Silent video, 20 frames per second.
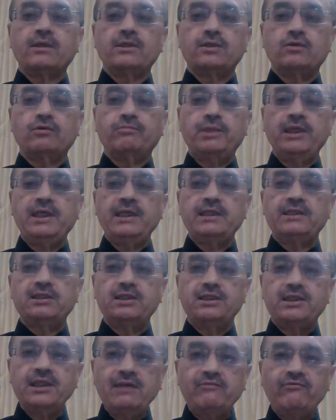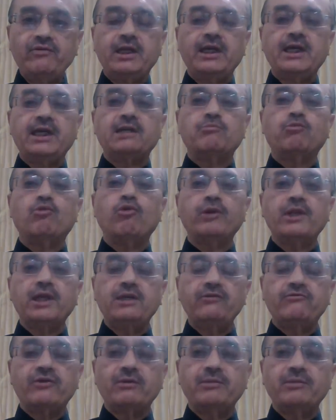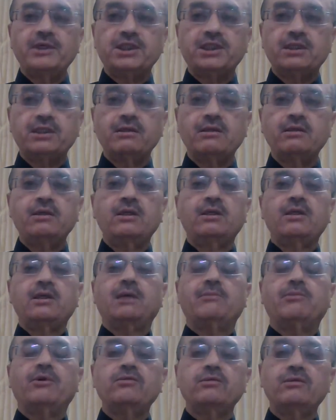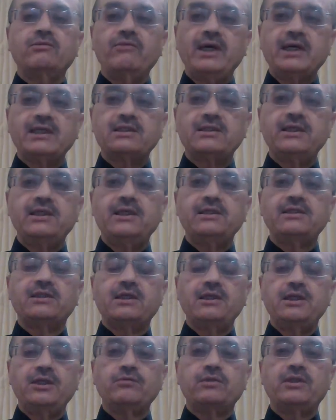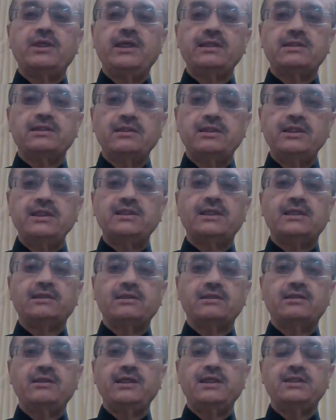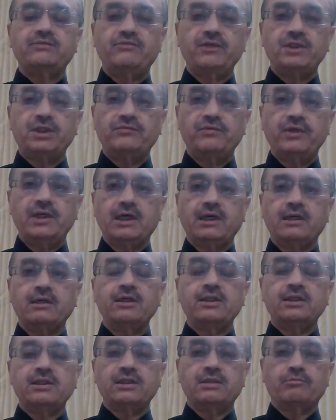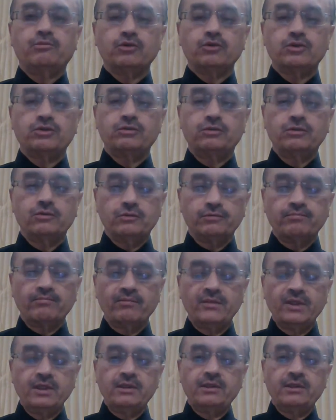So please, till we get more information about the vaccines and new things, these are the things which we are supposed to do.